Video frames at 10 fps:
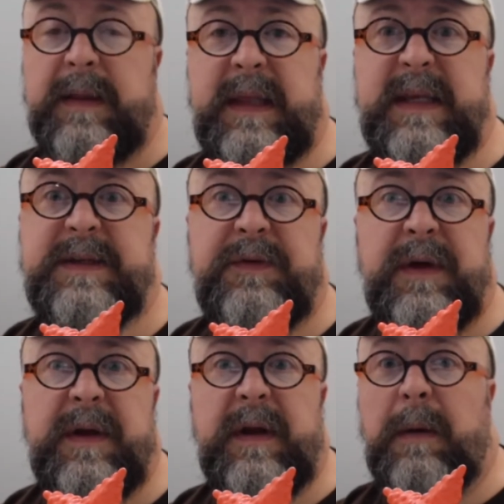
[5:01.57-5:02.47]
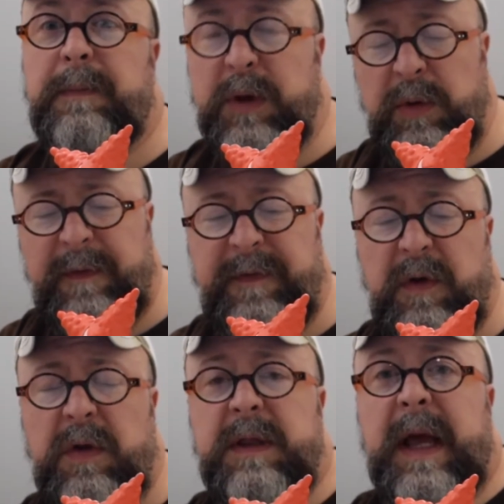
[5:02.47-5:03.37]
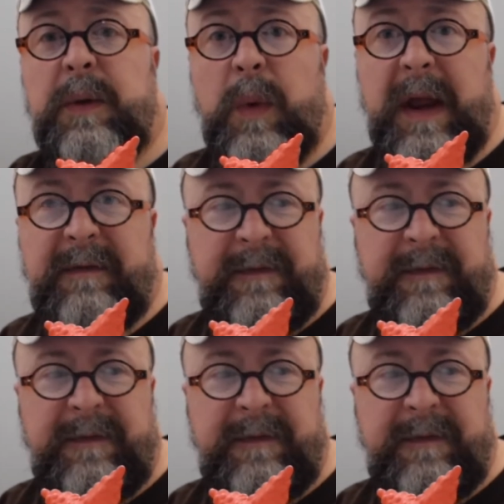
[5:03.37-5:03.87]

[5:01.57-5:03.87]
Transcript: These are in a beautiful lightweight